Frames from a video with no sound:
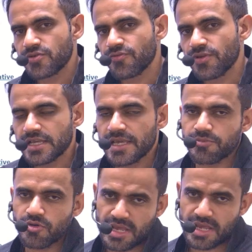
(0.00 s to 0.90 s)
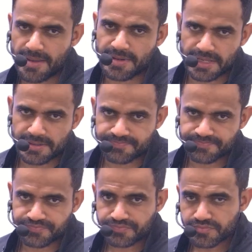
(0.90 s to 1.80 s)
will keep on happening.
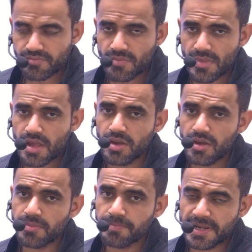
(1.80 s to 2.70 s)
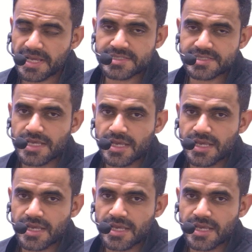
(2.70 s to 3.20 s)
Plus,